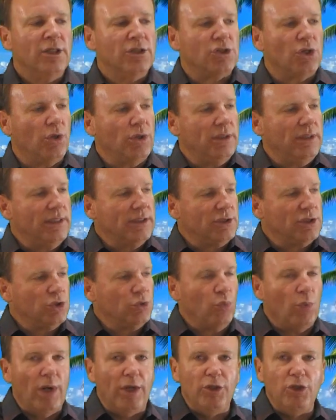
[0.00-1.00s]
So this
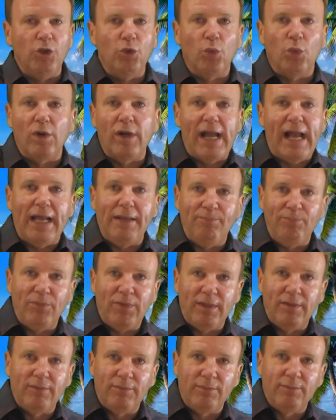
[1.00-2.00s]
is where you were at
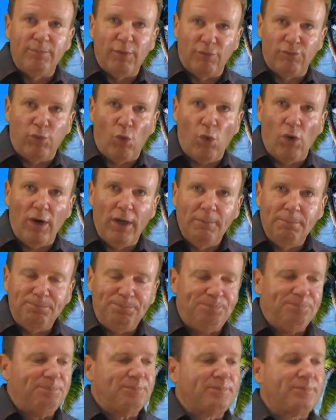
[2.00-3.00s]
before.
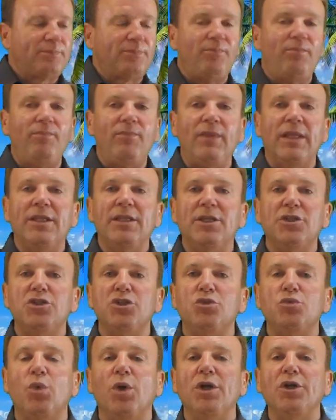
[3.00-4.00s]
This
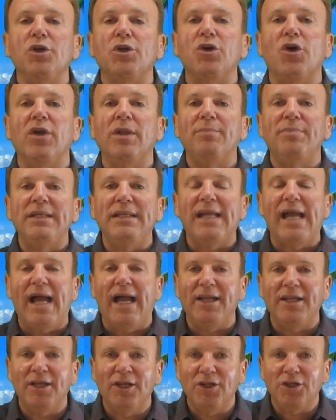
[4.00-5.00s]
is where you're going to be
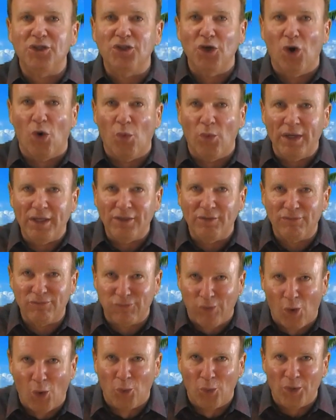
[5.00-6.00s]
at going
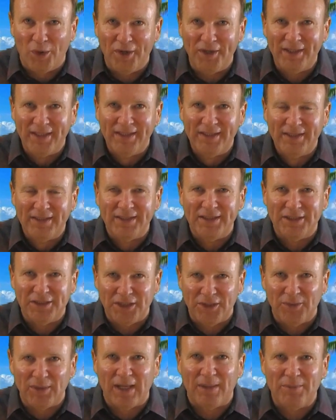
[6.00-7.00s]
forward. You
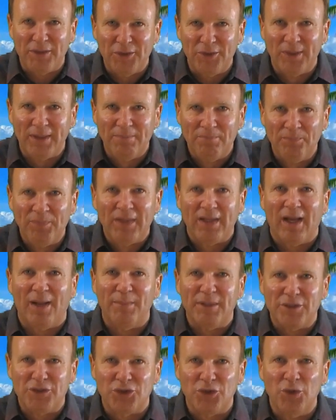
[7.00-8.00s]
see what I'm doing?
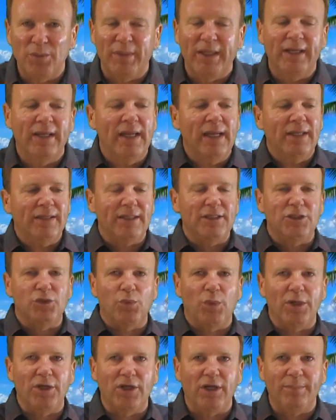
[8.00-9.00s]
I'm assuming. This
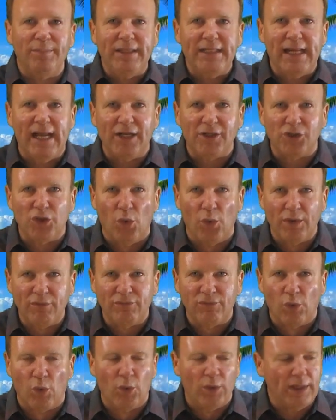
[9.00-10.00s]
is where you're going to be at going
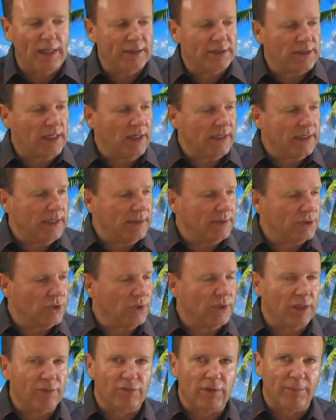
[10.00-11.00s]
forward. I
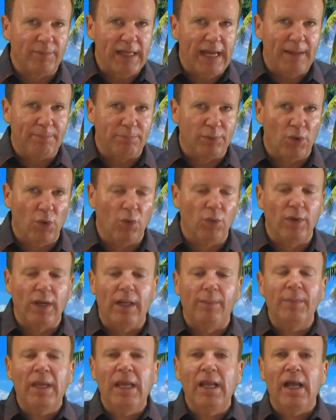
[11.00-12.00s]
took you from that
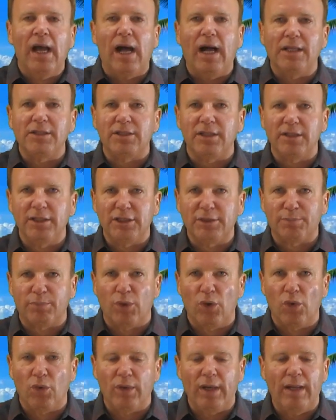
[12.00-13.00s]
program onto this
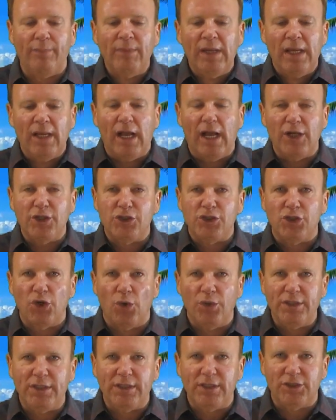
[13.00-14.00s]
program. I
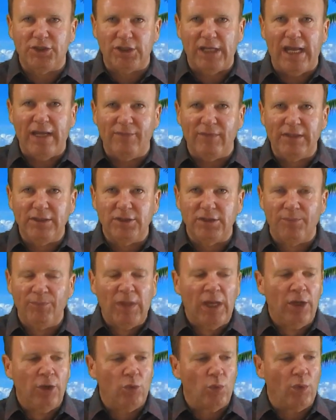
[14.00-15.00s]
showed you the savings.
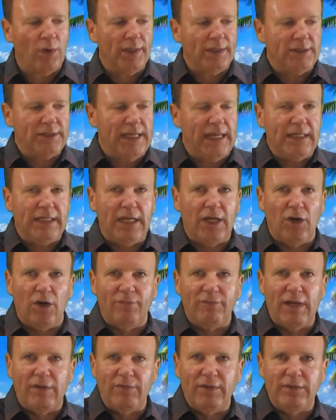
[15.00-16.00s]
We're going to take care
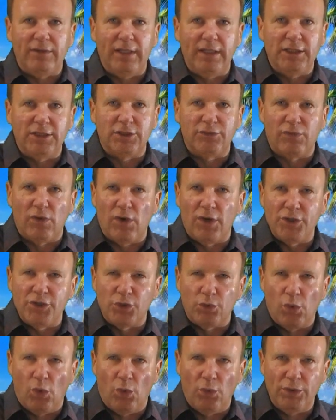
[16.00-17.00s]
of everything as far as
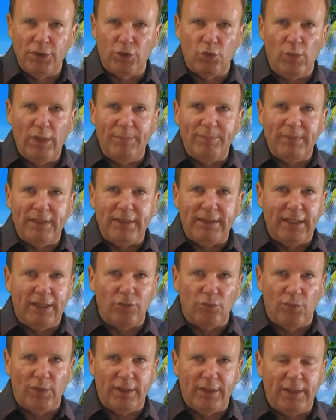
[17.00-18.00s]
your old equipment,
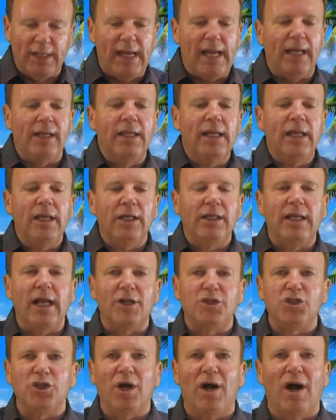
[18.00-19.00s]
get rid of that.
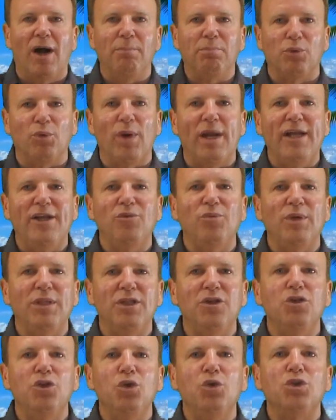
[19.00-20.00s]
Got you upgraded
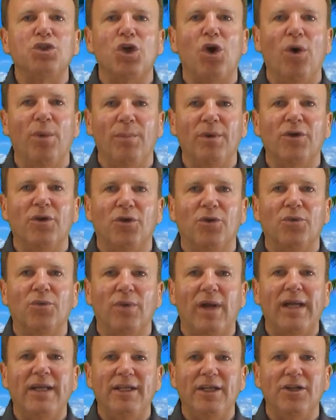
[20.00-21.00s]
with a new terminal
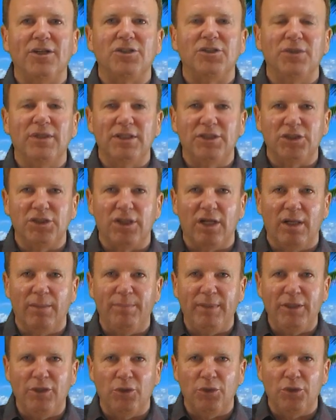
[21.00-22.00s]
right here. So this is going
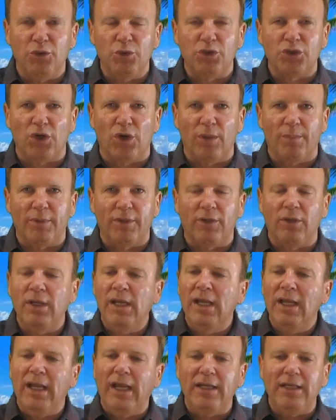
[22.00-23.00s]
to be your new terminal.
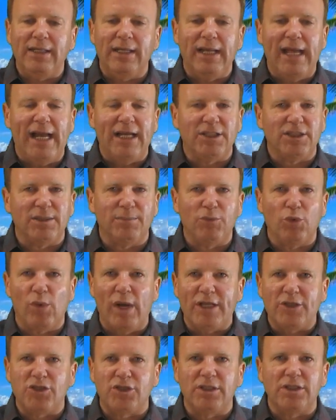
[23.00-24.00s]
And you can ask some
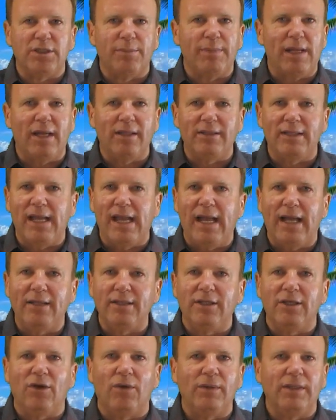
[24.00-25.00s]
questions about
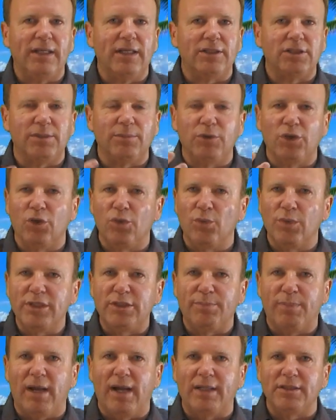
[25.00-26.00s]
that, get some good
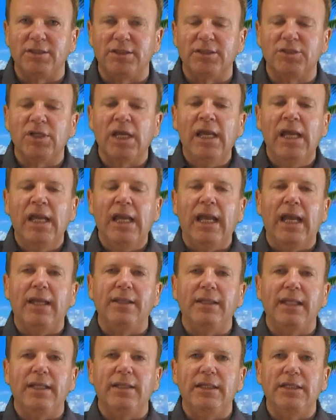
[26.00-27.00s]
responses.
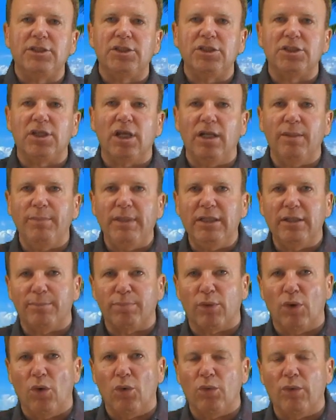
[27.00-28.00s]
And then this is going to be the
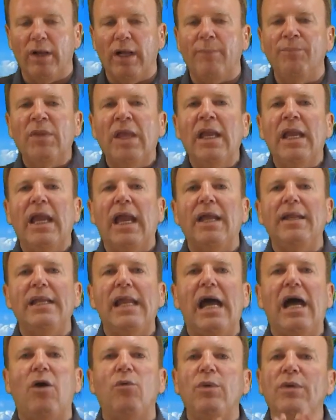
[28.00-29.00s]
program. And
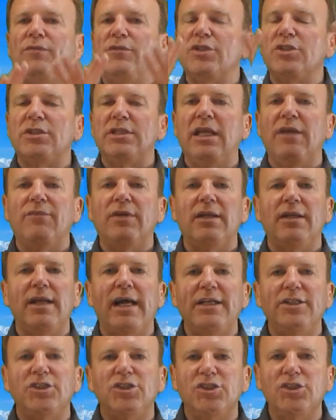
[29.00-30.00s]
now we've just given a
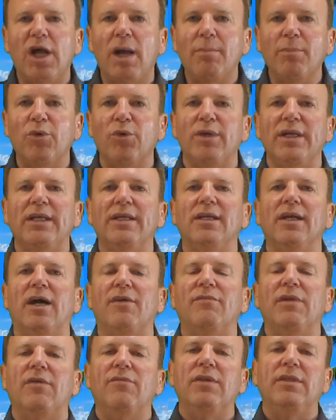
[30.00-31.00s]
nice summary
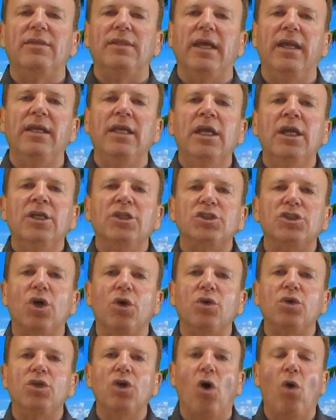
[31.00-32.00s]
of everything.
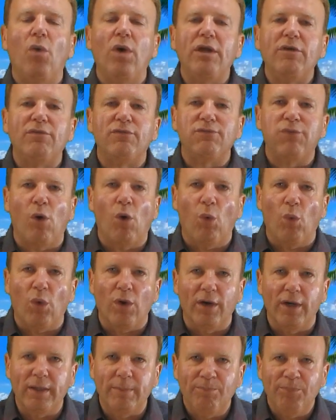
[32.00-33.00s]
So going
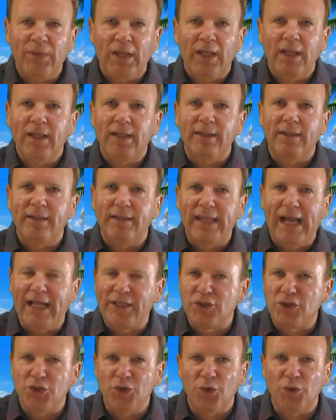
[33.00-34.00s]
forward,
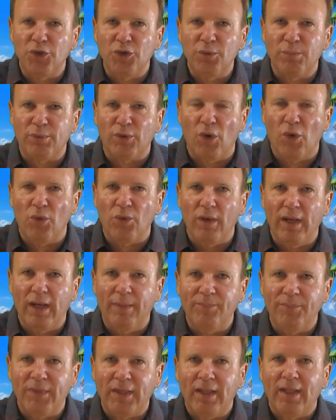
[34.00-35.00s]
that's your new
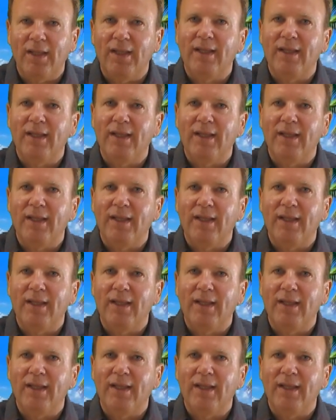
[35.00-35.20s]
program.